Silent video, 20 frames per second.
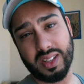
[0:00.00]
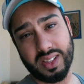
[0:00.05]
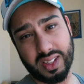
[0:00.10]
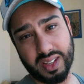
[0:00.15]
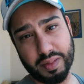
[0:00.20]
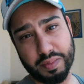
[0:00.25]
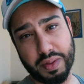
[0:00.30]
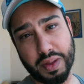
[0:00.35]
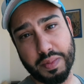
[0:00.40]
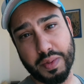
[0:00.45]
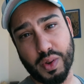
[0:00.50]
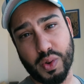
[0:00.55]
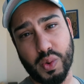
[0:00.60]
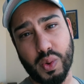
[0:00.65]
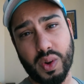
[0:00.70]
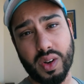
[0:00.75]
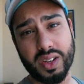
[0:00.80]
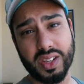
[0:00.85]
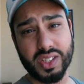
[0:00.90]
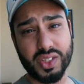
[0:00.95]
I think baby
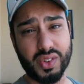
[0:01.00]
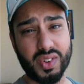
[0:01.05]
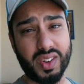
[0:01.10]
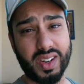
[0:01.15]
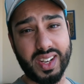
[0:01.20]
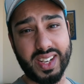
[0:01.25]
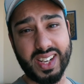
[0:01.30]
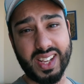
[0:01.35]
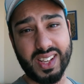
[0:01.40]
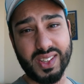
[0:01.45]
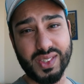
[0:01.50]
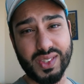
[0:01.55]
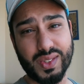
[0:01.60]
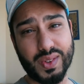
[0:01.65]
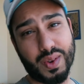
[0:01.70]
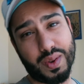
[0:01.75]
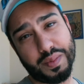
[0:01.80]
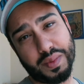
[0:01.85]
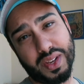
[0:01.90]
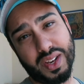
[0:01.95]
Kwan is crying now,
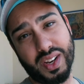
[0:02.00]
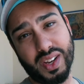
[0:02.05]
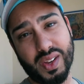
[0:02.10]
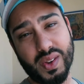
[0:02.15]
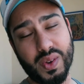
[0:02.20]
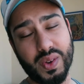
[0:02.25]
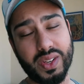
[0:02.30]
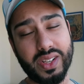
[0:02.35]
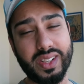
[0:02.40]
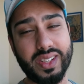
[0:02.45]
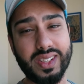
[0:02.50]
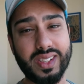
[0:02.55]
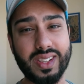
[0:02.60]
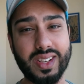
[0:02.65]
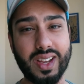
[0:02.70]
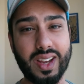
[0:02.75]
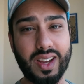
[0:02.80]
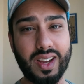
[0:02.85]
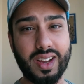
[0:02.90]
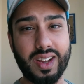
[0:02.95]
so I'm gonna go and
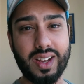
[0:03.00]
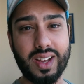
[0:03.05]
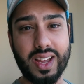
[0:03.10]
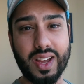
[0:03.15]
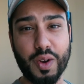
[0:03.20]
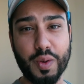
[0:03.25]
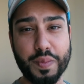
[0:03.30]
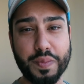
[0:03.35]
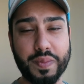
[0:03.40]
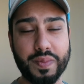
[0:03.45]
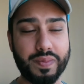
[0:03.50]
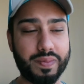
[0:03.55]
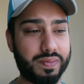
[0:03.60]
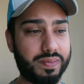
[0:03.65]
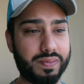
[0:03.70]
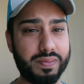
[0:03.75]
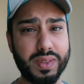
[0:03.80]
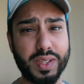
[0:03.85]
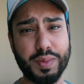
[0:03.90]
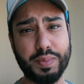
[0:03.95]
uh, help
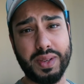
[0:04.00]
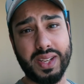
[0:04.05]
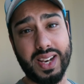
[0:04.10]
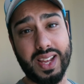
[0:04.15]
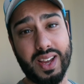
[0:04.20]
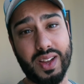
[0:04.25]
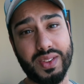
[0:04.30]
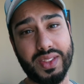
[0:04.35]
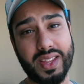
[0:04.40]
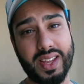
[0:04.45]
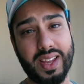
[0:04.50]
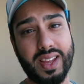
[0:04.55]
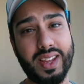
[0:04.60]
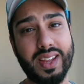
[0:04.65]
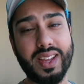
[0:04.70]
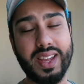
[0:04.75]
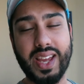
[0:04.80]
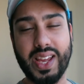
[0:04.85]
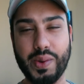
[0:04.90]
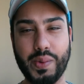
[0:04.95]
Miss Bila out there.
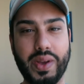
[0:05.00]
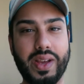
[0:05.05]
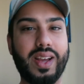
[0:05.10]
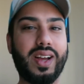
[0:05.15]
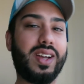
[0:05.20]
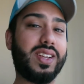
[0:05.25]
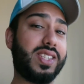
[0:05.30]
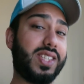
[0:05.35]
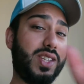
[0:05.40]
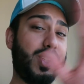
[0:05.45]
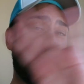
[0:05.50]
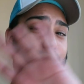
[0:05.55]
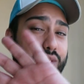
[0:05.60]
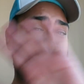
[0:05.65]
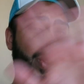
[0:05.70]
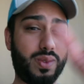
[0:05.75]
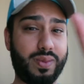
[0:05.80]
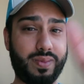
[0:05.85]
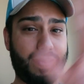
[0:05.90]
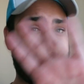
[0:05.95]
Anyway, I'll see you
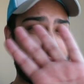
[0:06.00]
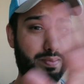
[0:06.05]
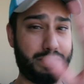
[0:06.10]
soon.